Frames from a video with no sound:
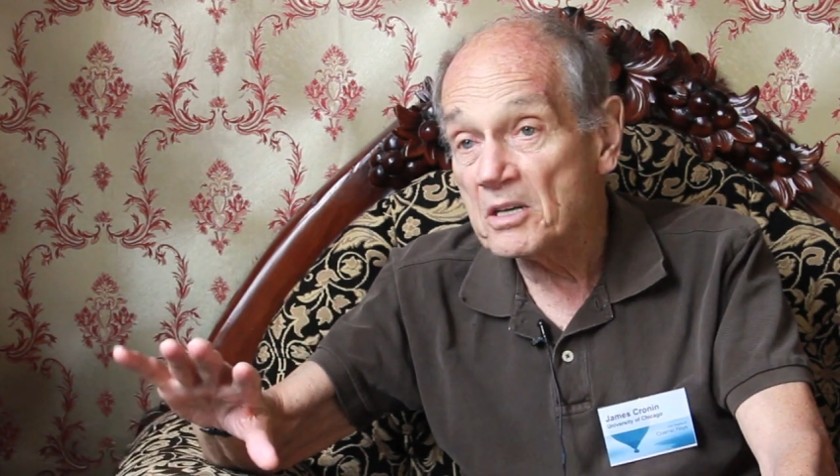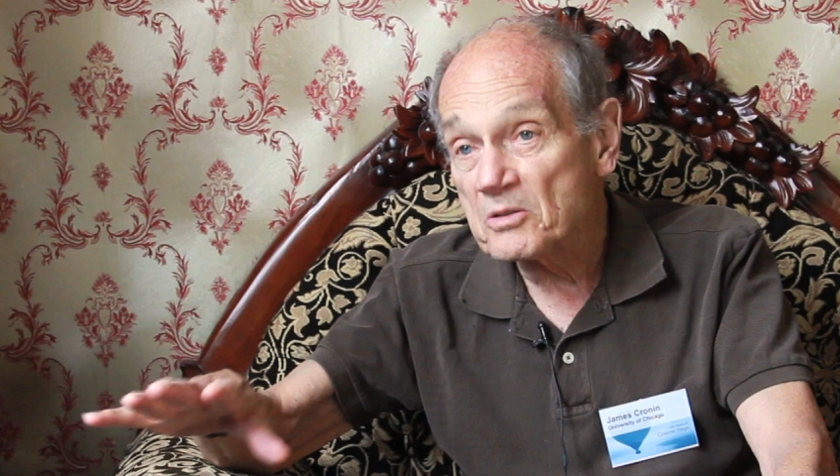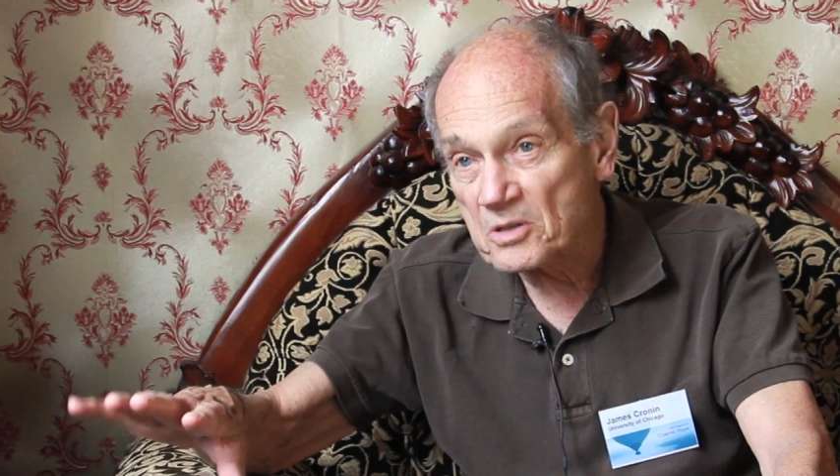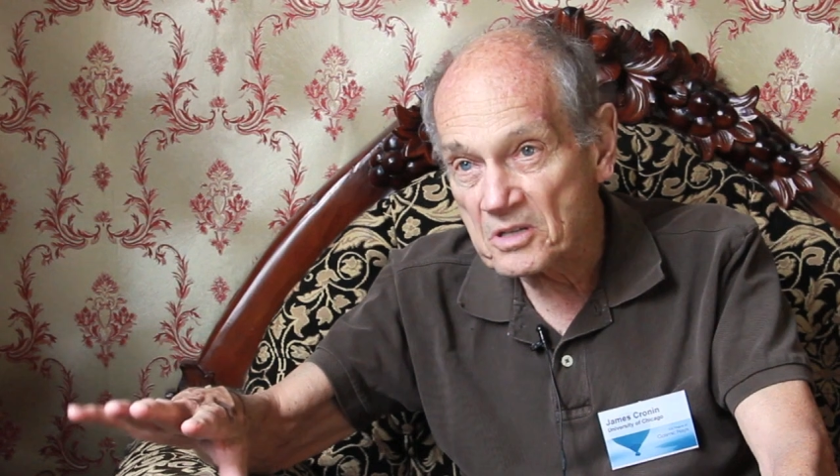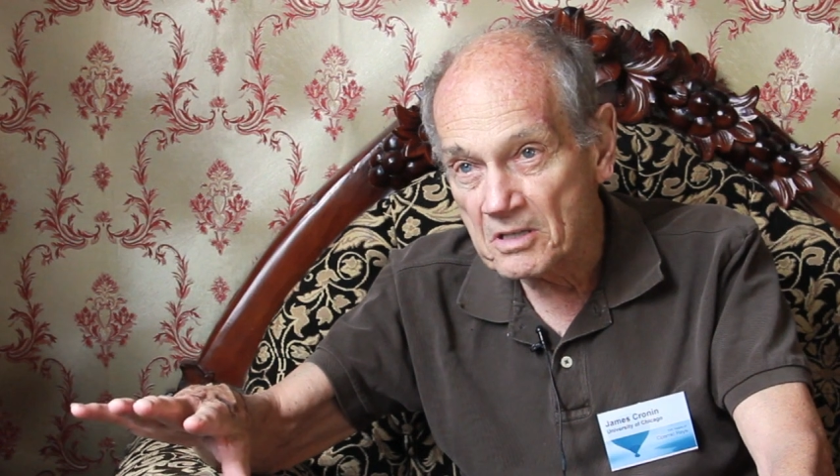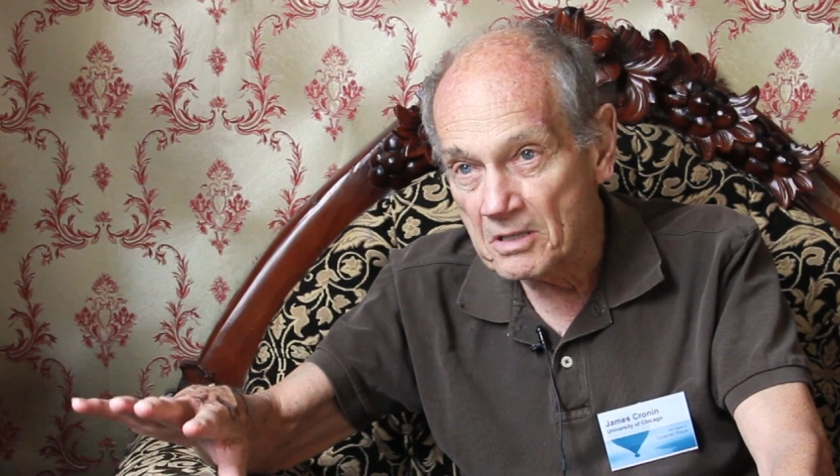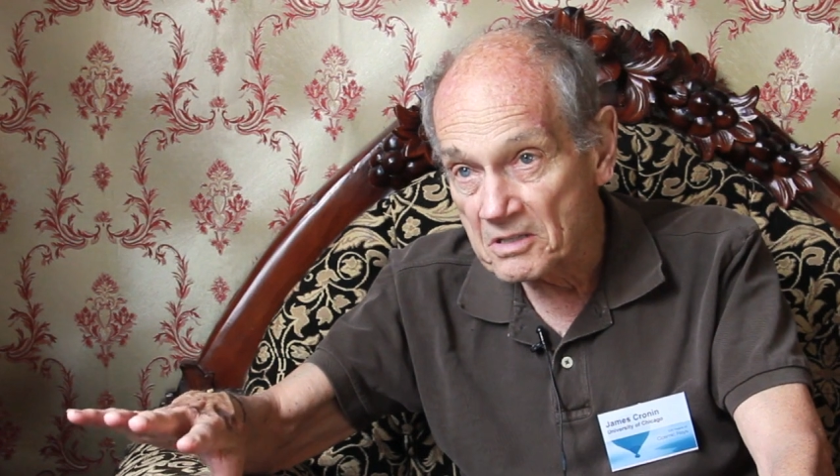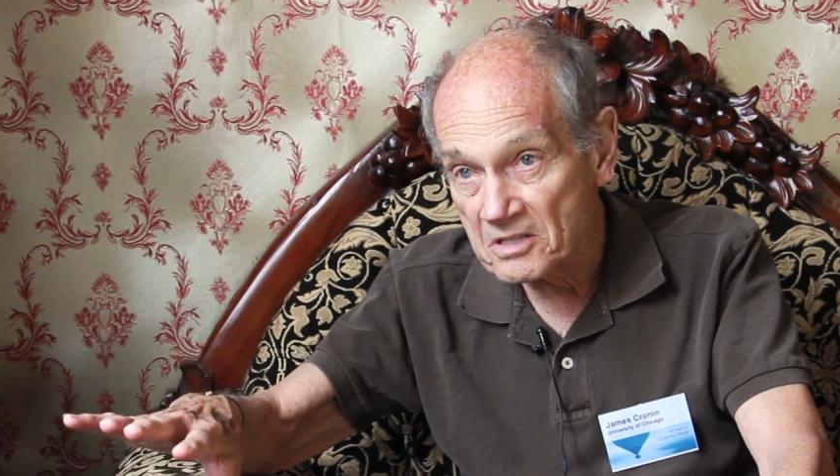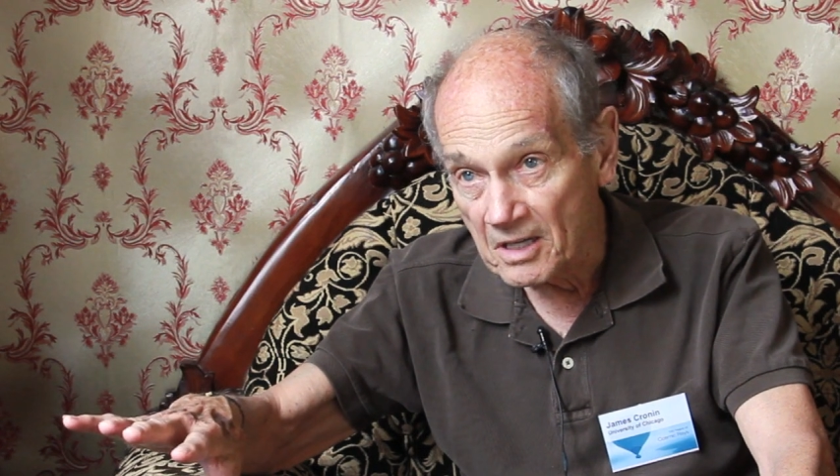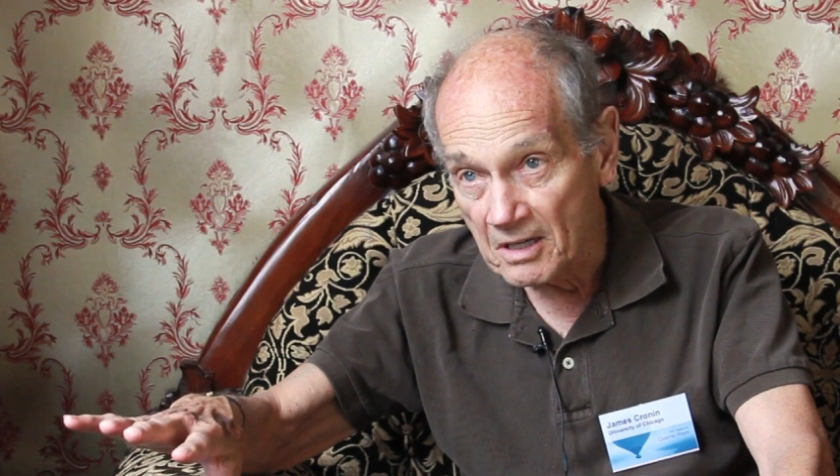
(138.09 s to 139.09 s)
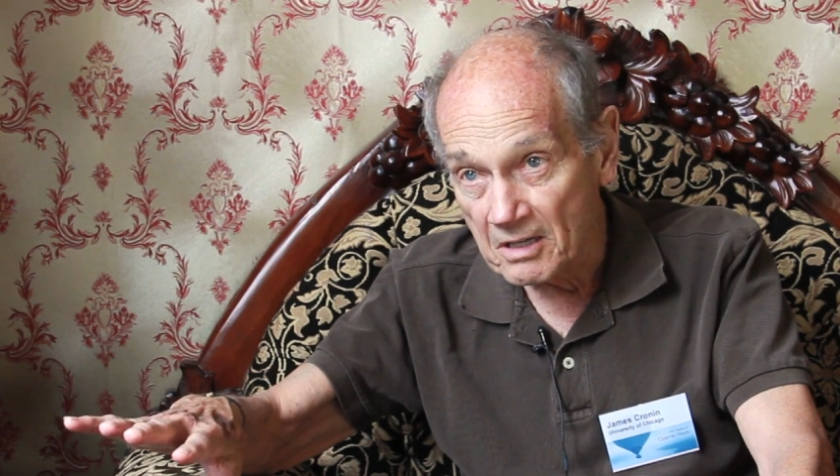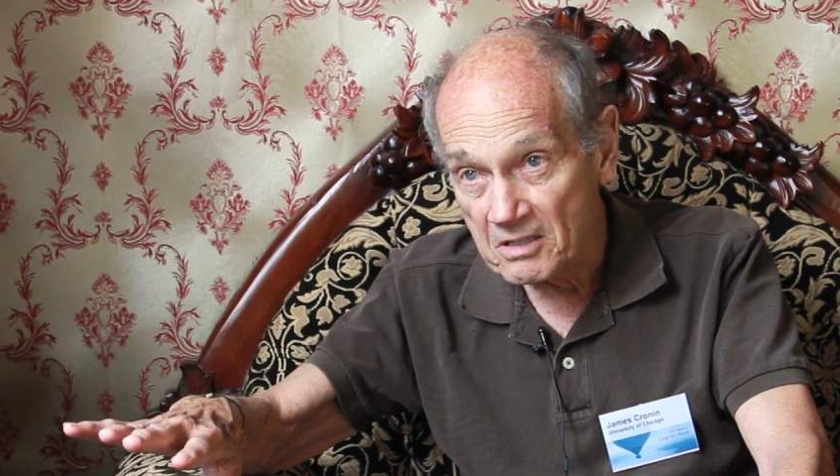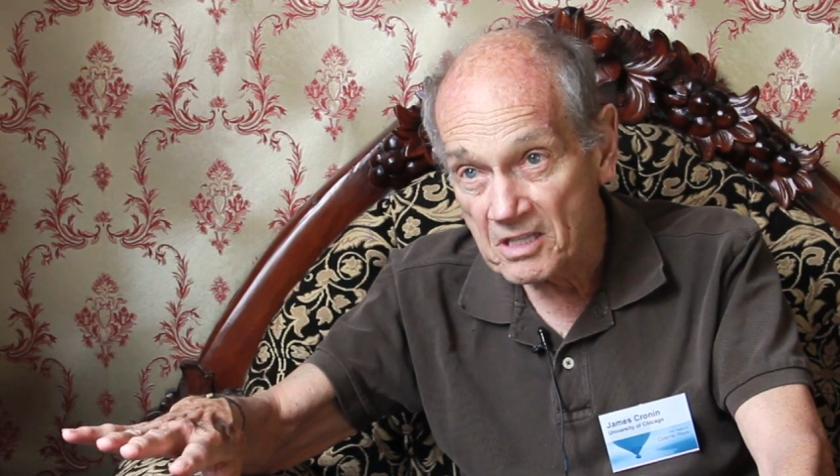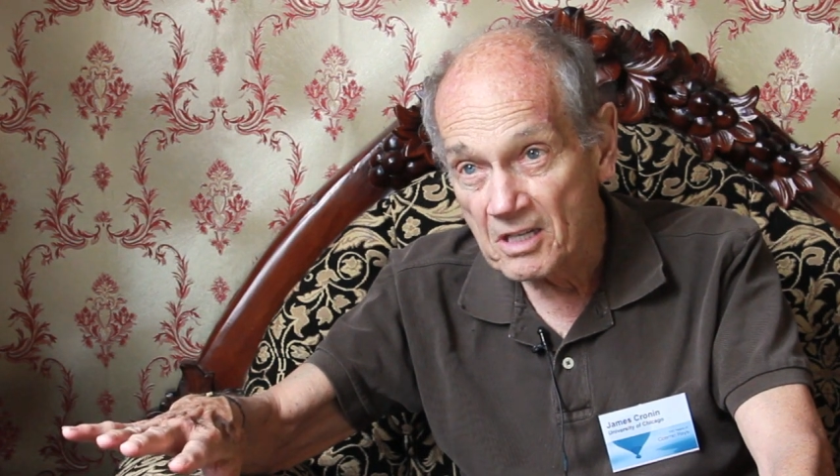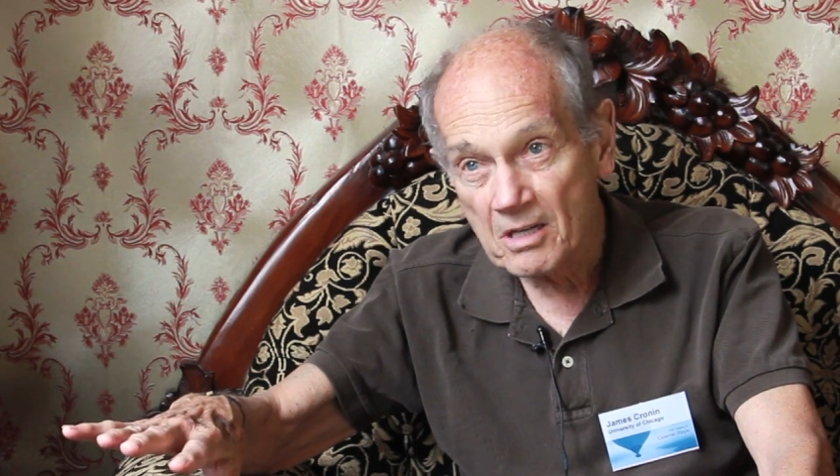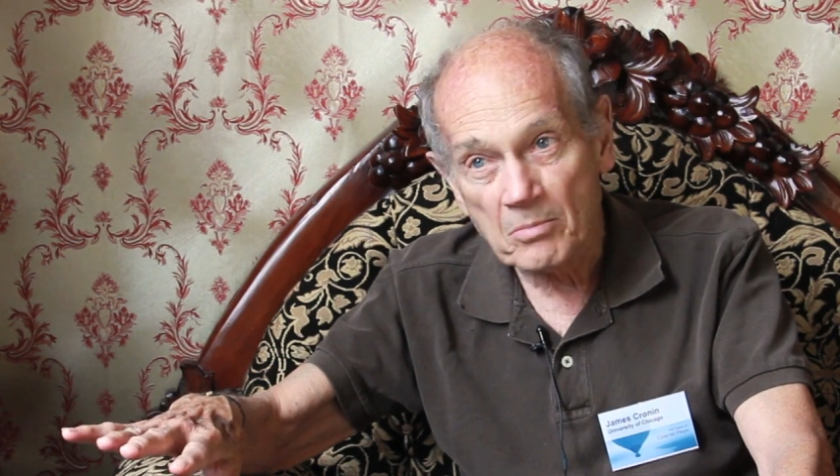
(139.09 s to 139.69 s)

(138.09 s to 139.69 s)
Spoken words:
interested in science.